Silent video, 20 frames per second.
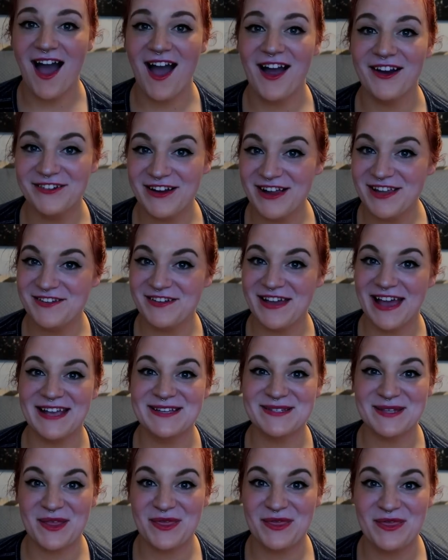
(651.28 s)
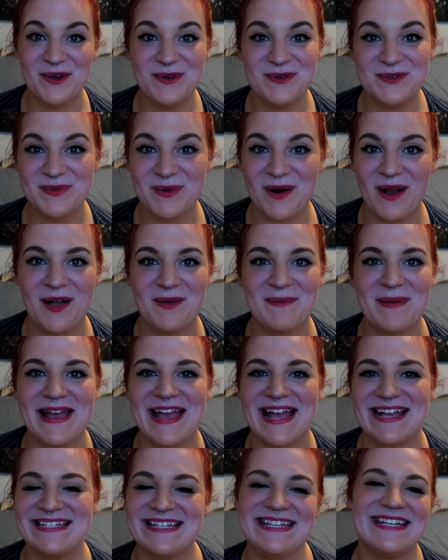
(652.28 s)
Alright you guys, those were all my
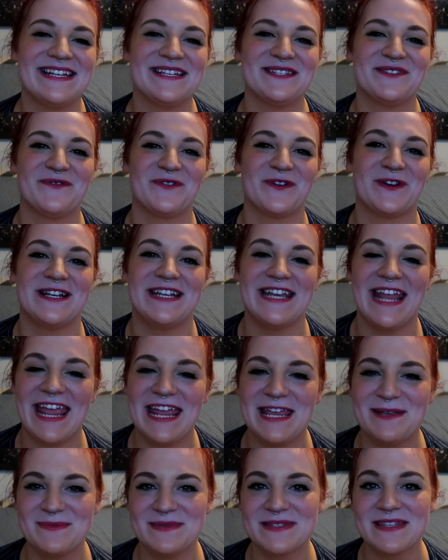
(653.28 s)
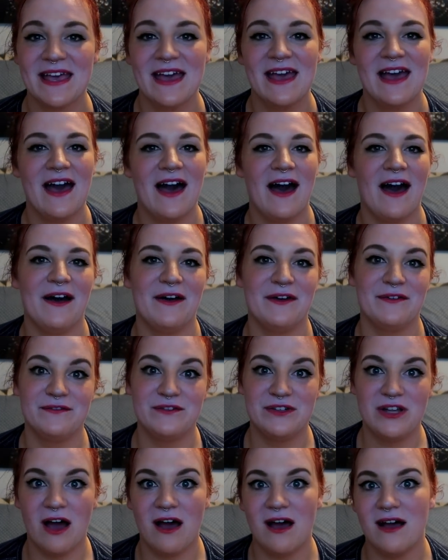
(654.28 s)
ideas for names
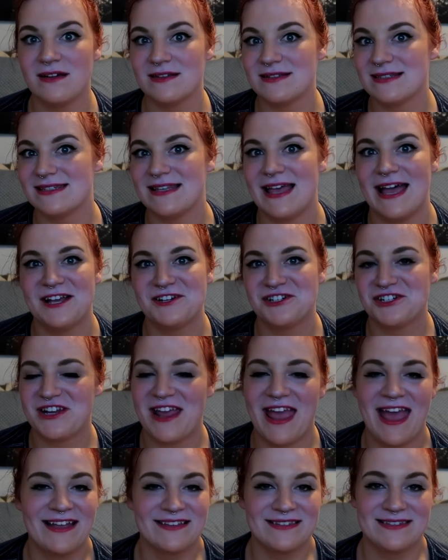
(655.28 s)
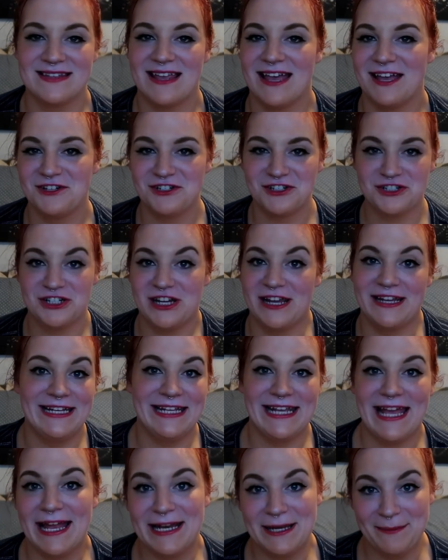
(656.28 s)
of dogs slash cat slash any
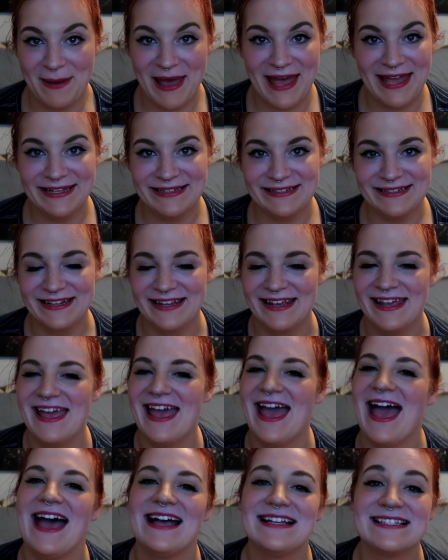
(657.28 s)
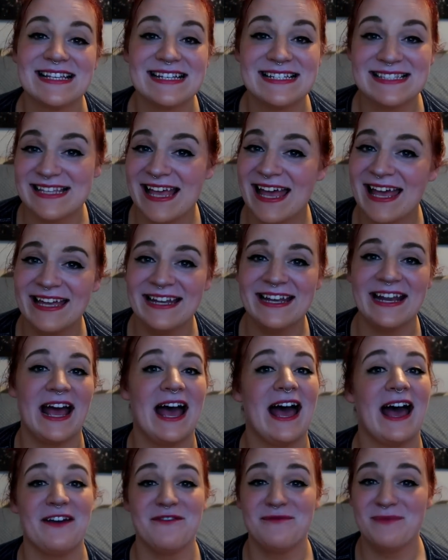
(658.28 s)
kind of pet. As I said,
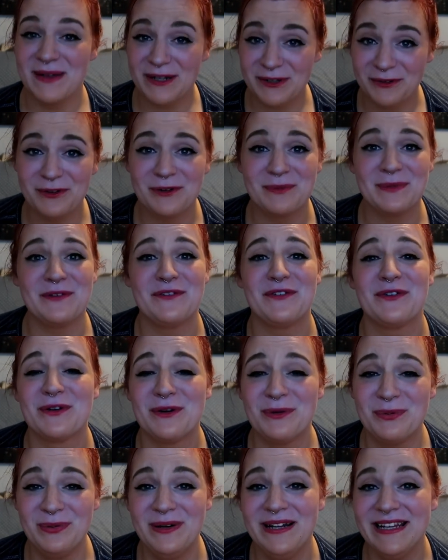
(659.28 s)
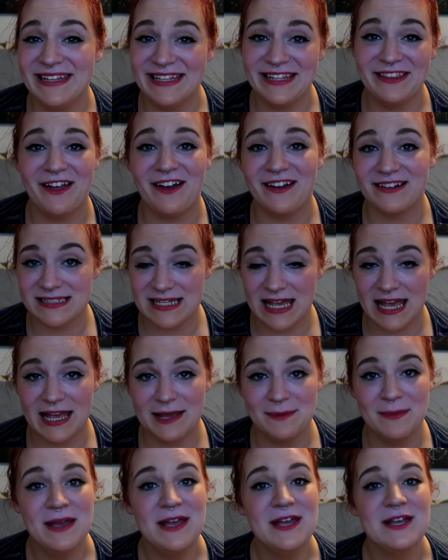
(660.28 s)
I've been grooming for a really long
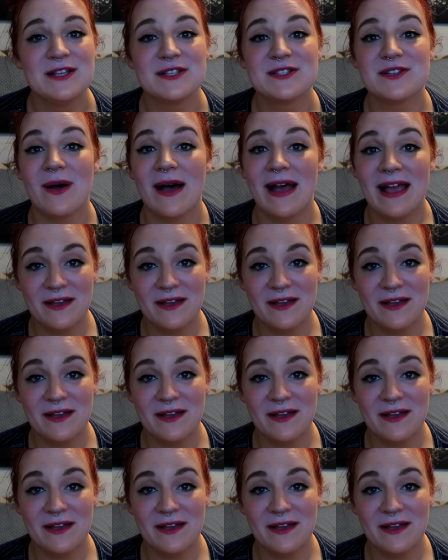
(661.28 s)
time, so I